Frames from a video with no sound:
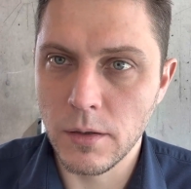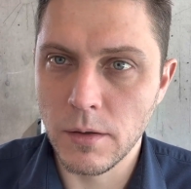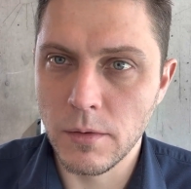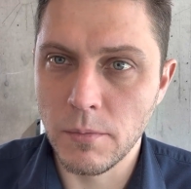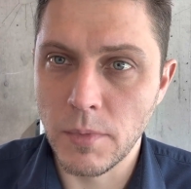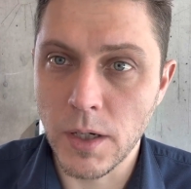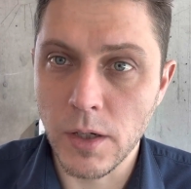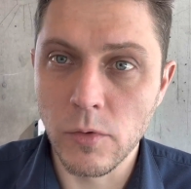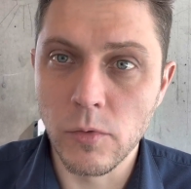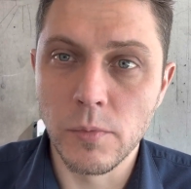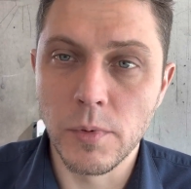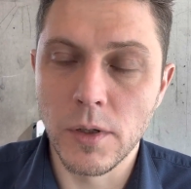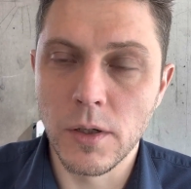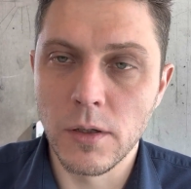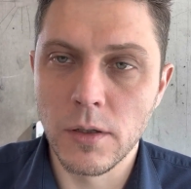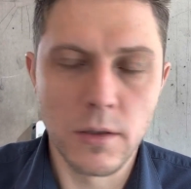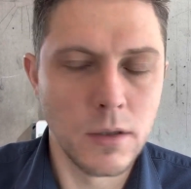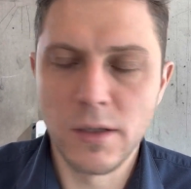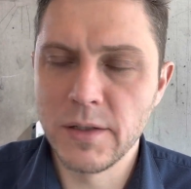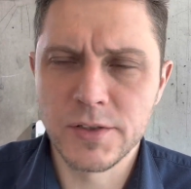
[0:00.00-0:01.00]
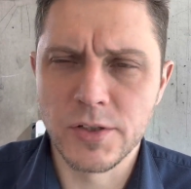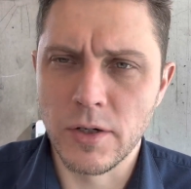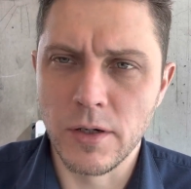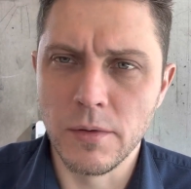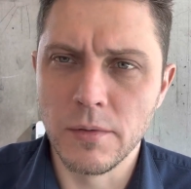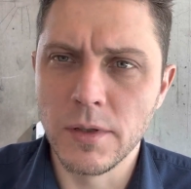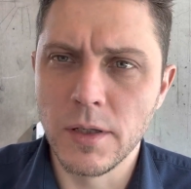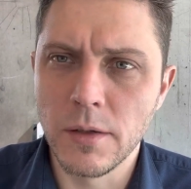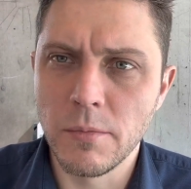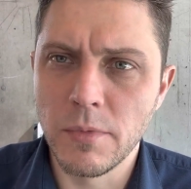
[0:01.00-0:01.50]
Mariupol,
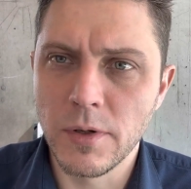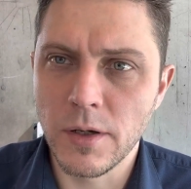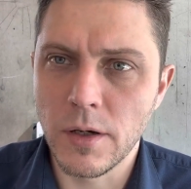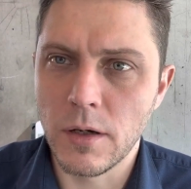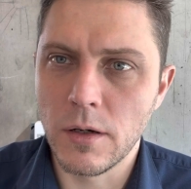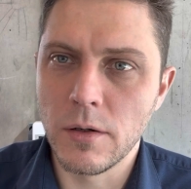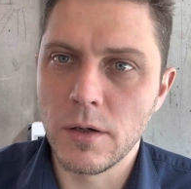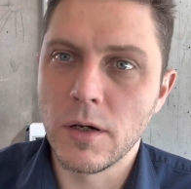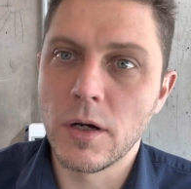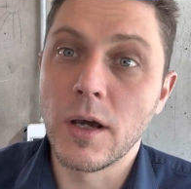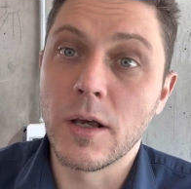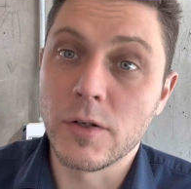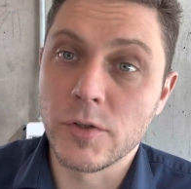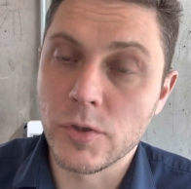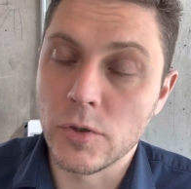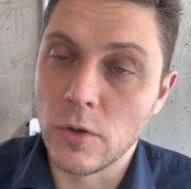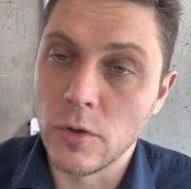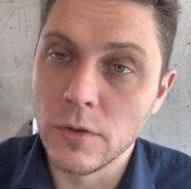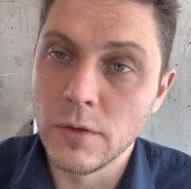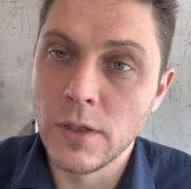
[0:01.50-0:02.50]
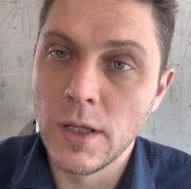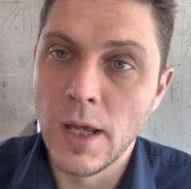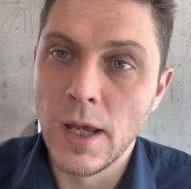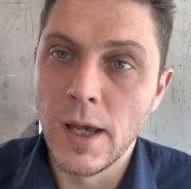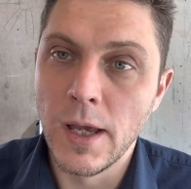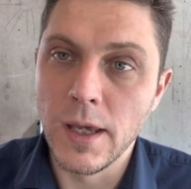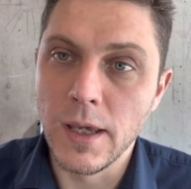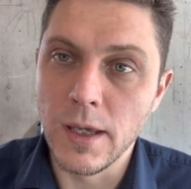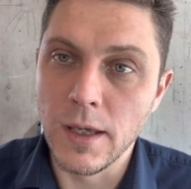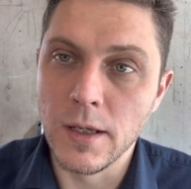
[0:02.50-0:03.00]
Kherson
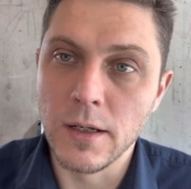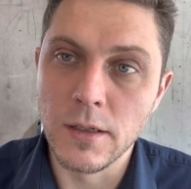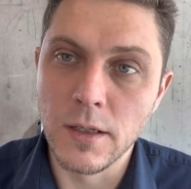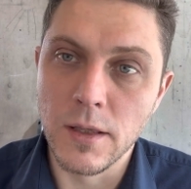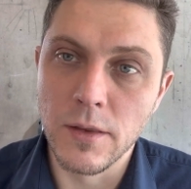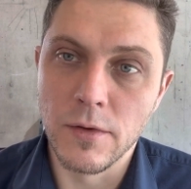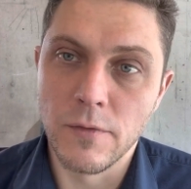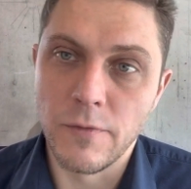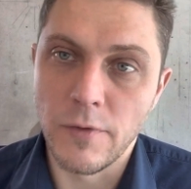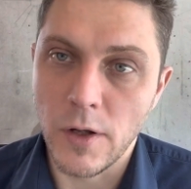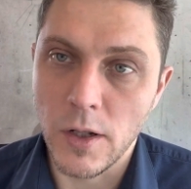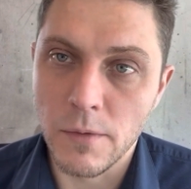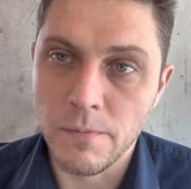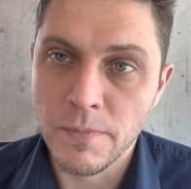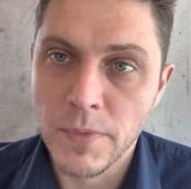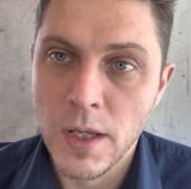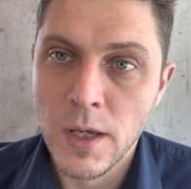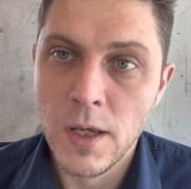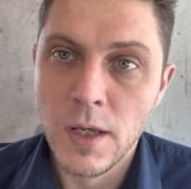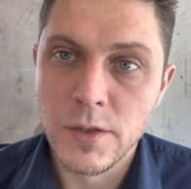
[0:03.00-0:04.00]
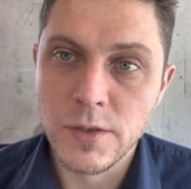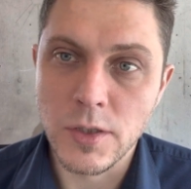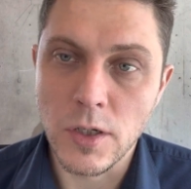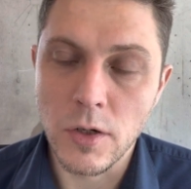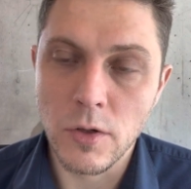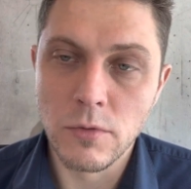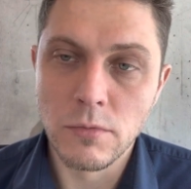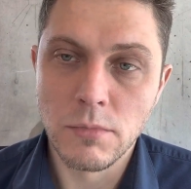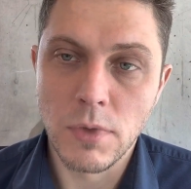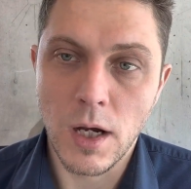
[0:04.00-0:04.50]
in the fall. So
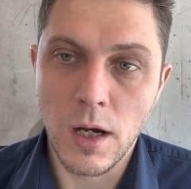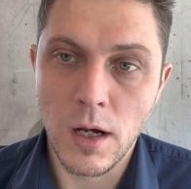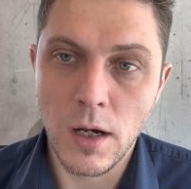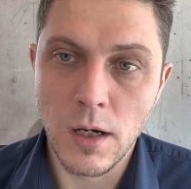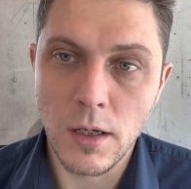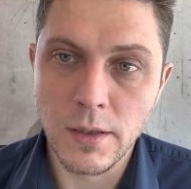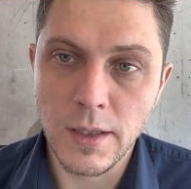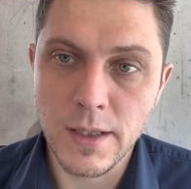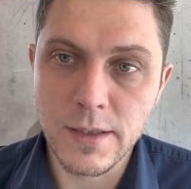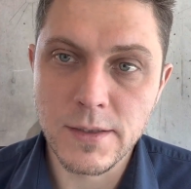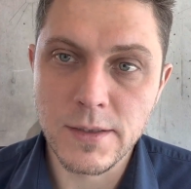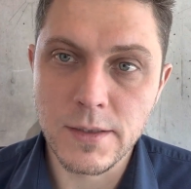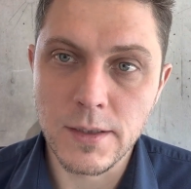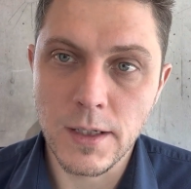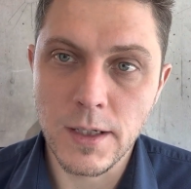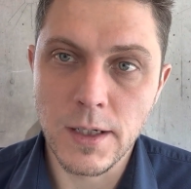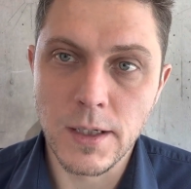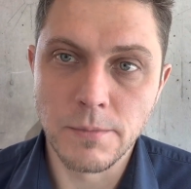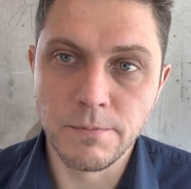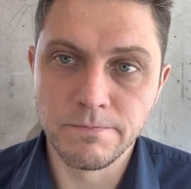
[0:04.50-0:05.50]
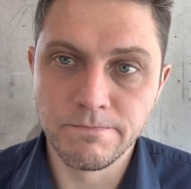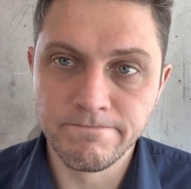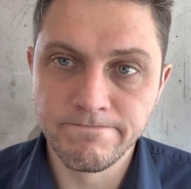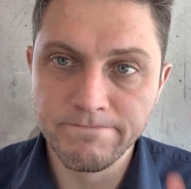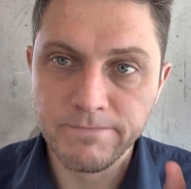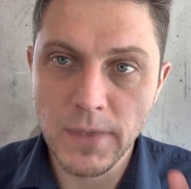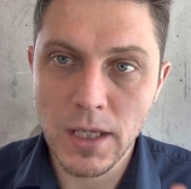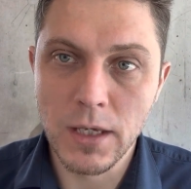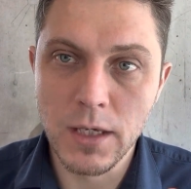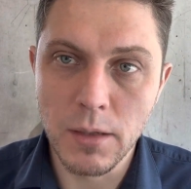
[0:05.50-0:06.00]
let's
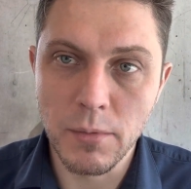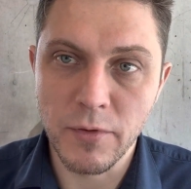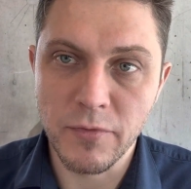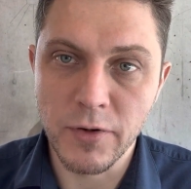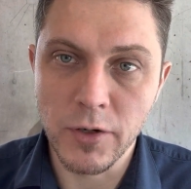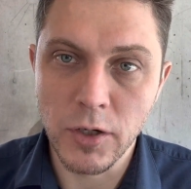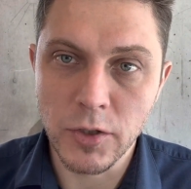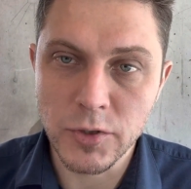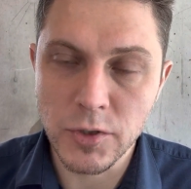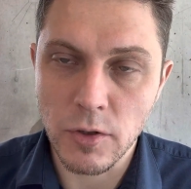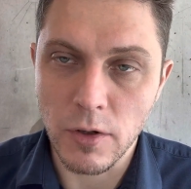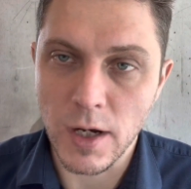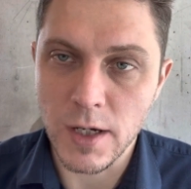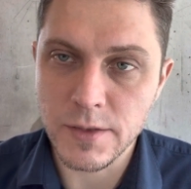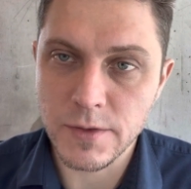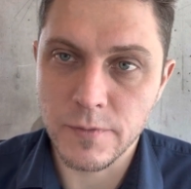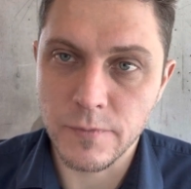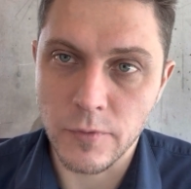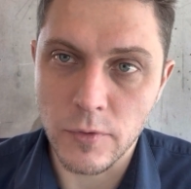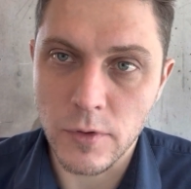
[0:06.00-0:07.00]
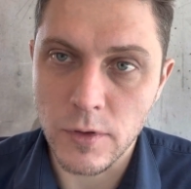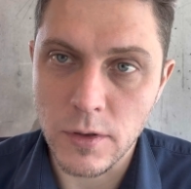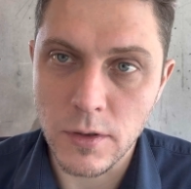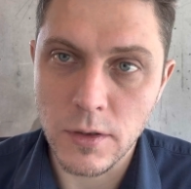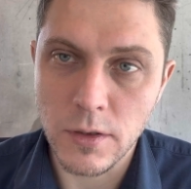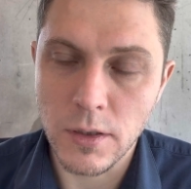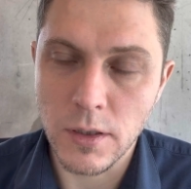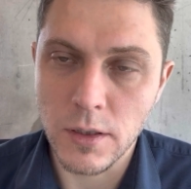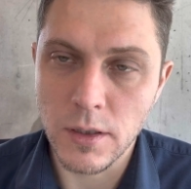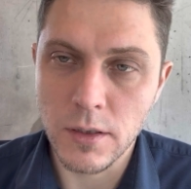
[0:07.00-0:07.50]
keep our fingers crossed
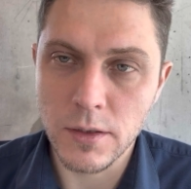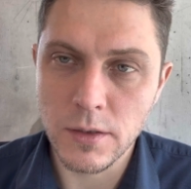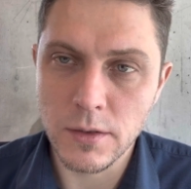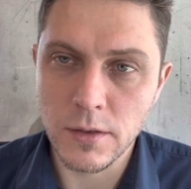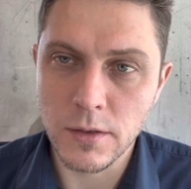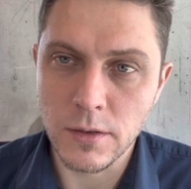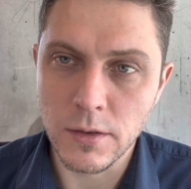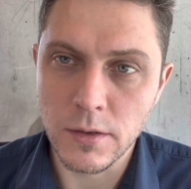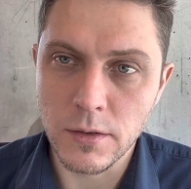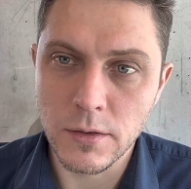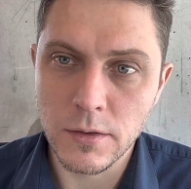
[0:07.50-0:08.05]
for the